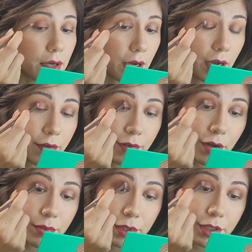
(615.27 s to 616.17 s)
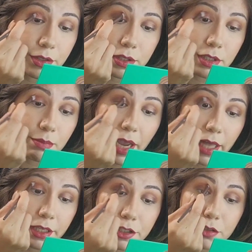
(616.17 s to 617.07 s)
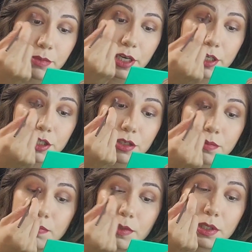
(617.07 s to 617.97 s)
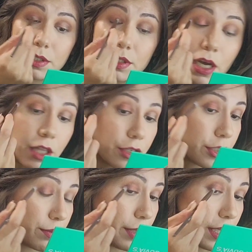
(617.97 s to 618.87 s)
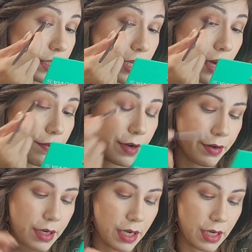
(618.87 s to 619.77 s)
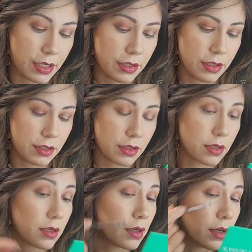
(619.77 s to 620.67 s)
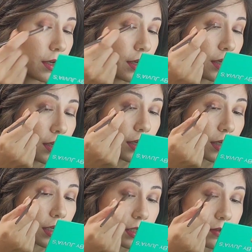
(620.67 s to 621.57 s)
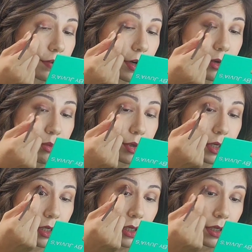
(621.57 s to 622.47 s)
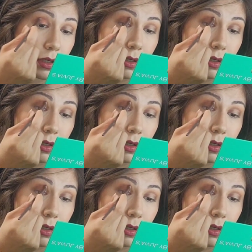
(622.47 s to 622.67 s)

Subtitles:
I have not really used this palette too much, but these colors are blending out very nice. It is very pretty.